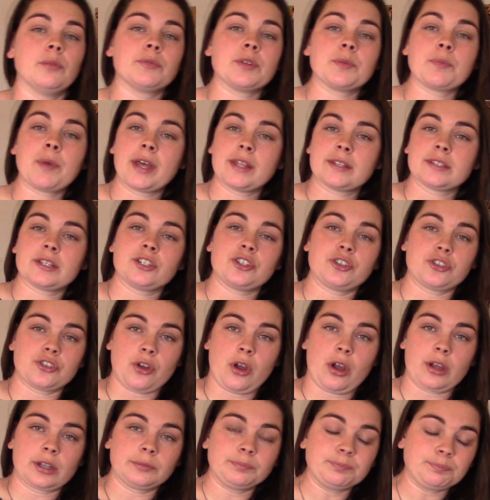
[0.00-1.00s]
Depends on your
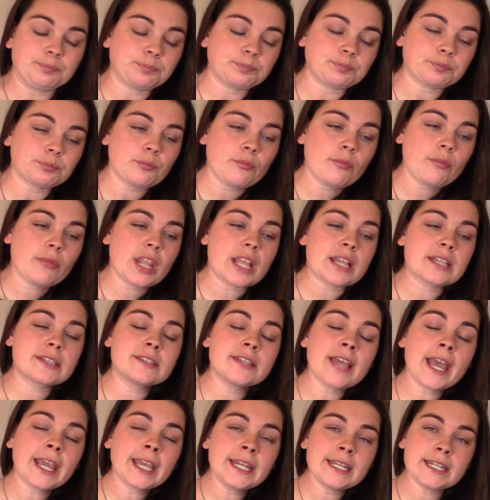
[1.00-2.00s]
dog.
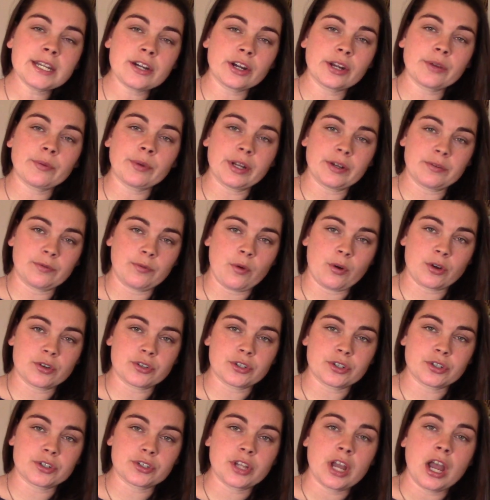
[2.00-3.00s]
Secondary
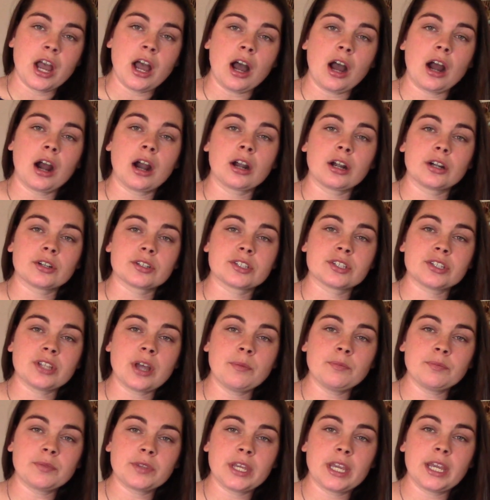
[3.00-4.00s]
reinforcers are
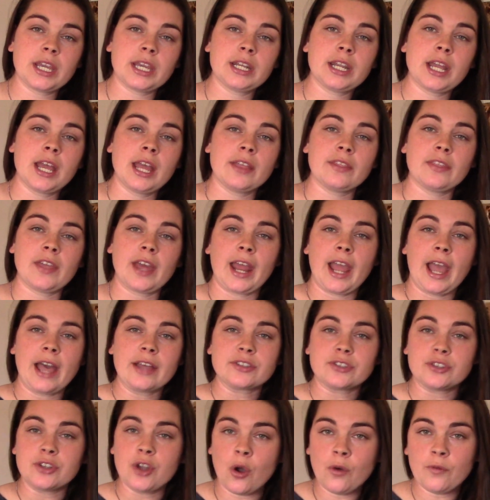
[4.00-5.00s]
something that
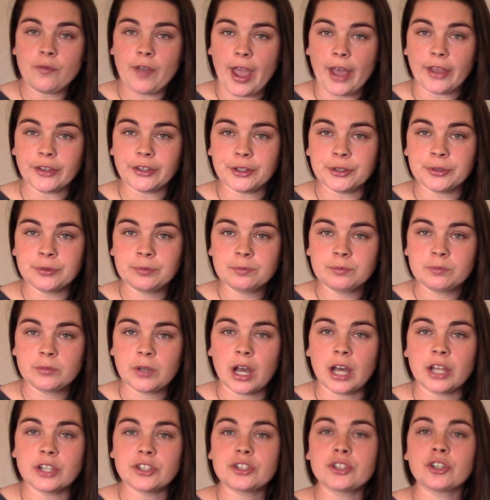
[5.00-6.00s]
has no value
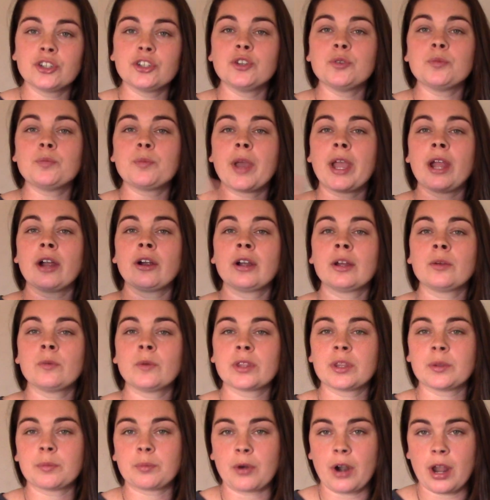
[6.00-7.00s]
until you pair it
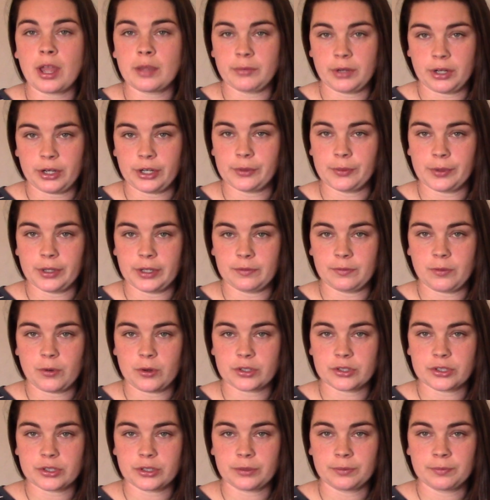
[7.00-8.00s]
with a primary
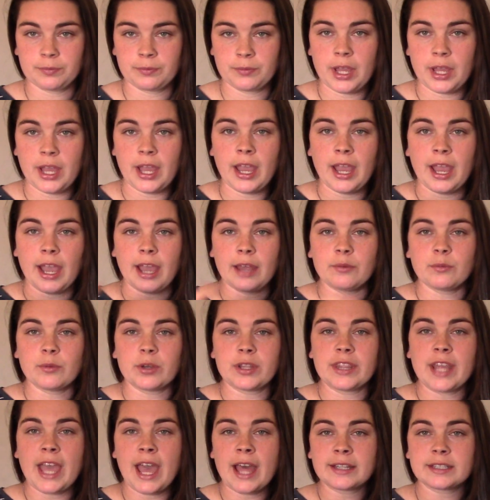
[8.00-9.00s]
reinforcer. And
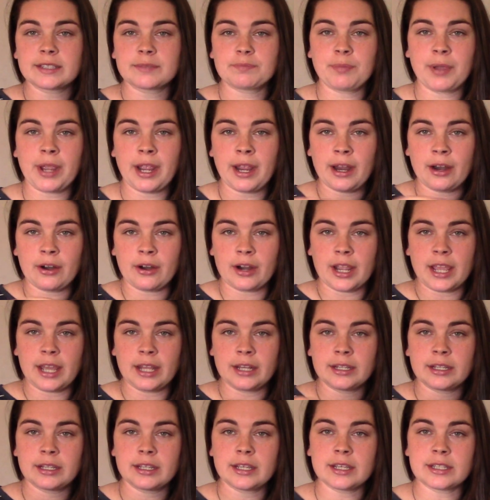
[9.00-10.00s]
when that
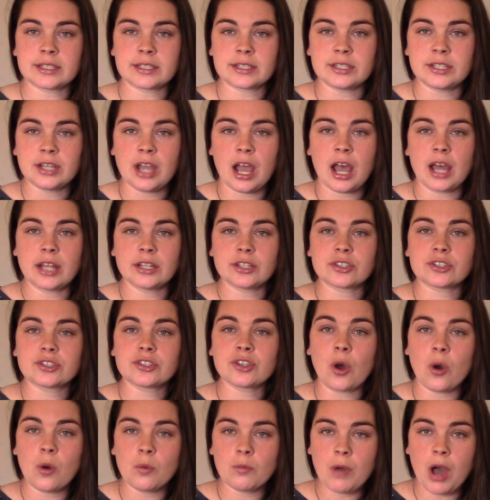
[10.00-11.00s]
pairing is done
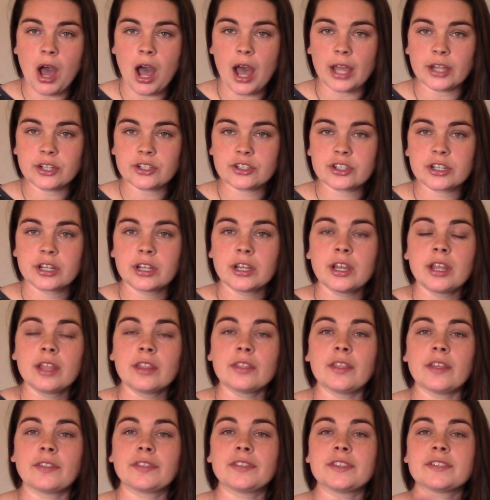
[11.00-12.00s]
so much
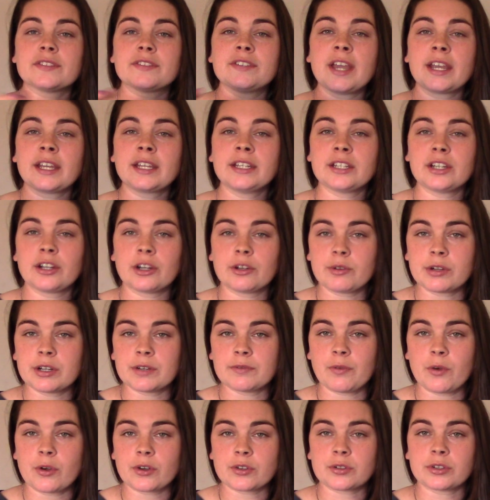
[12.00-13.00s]
that the secondary
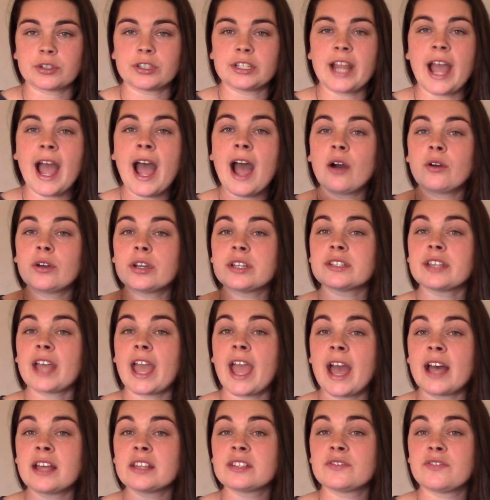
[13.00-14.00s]
reinforcer now is
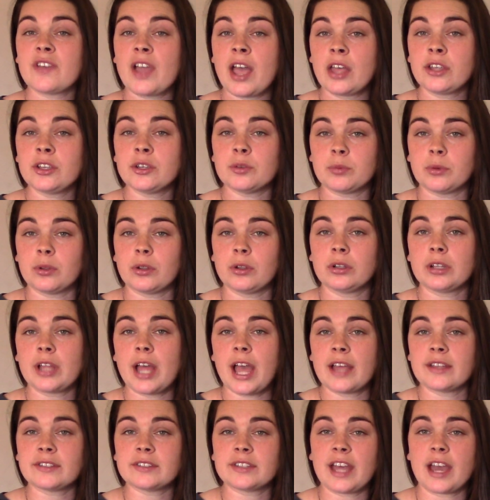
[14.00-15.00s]
as valuable
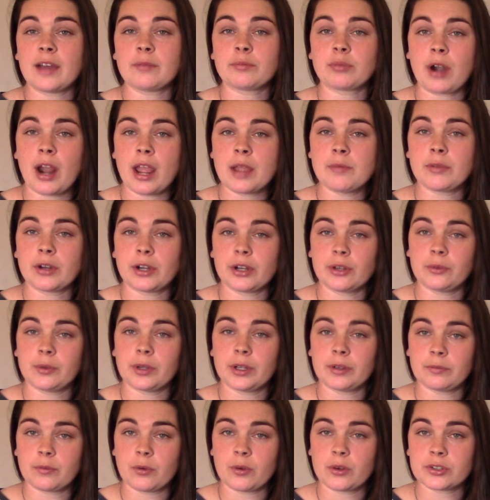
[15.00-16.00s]
as that primary
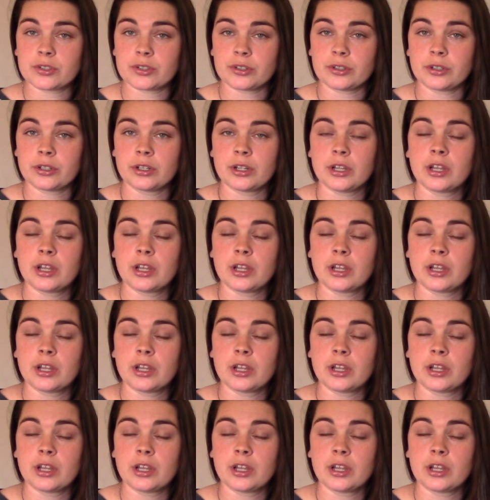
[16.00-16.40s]
reinforcer.